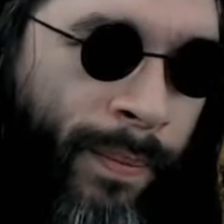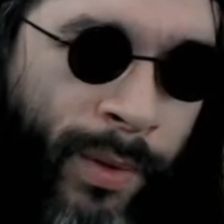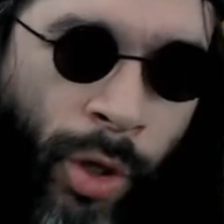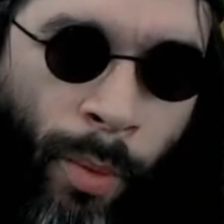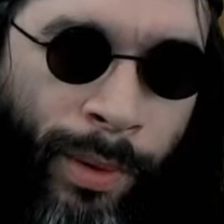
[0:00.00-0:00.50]

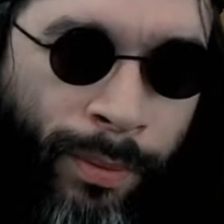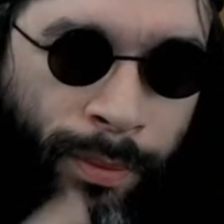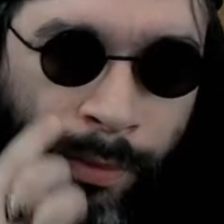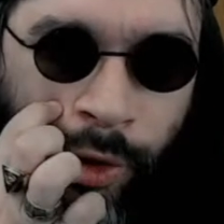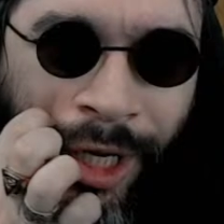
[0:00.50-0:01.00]
common,
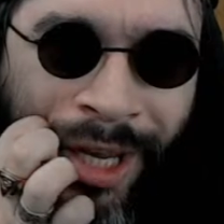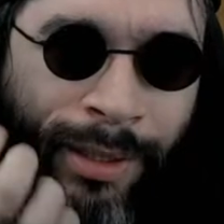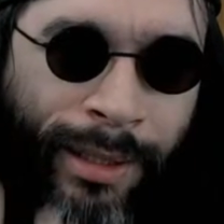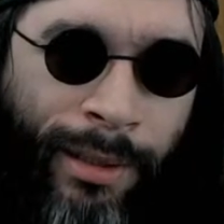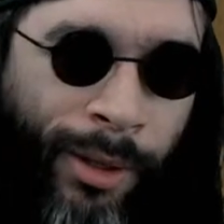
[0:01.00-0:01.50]
shared,
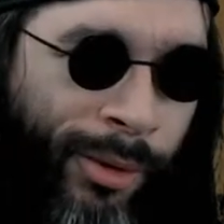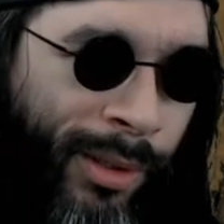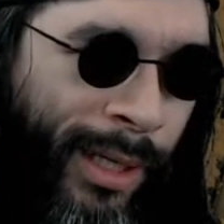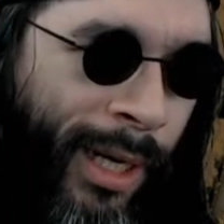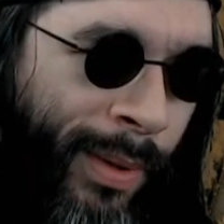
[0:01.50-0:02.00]
enclosed
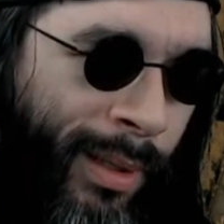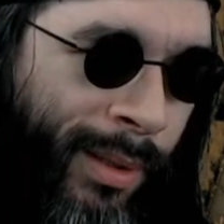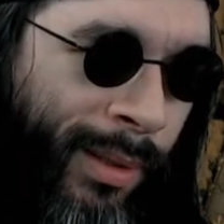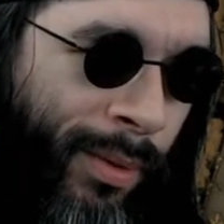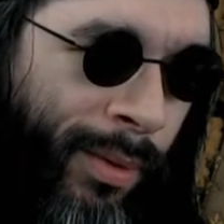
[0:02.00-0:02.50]
stairwells
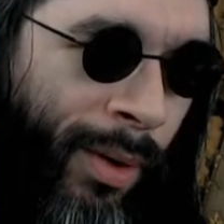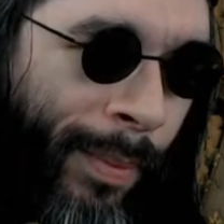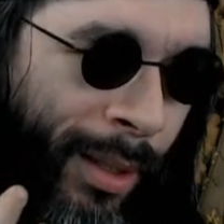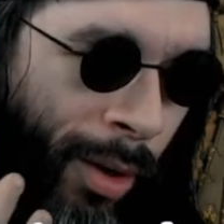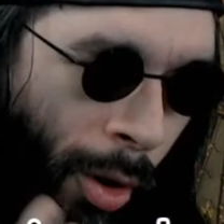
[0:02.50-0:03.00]
and so on, I
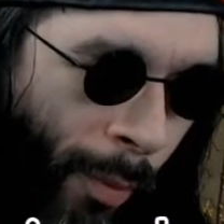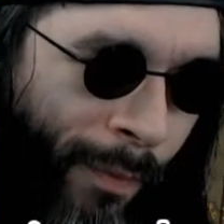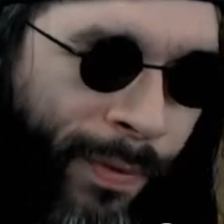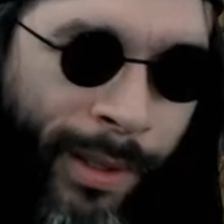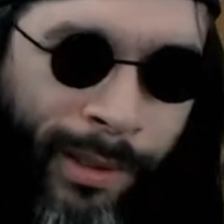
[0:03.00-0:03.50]
mean,
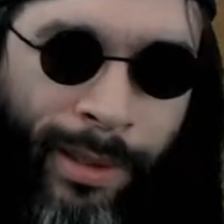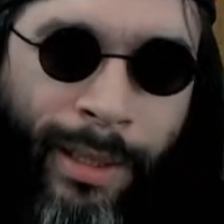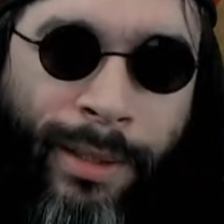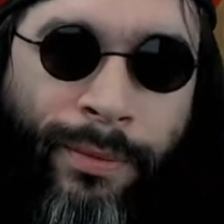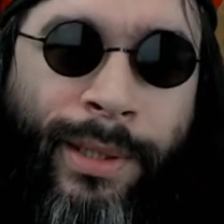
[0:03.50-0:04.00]
obviously
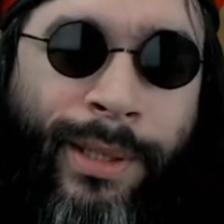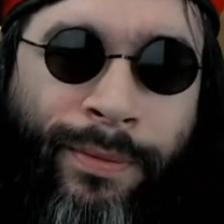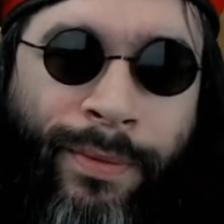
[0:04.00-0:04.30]
the risk of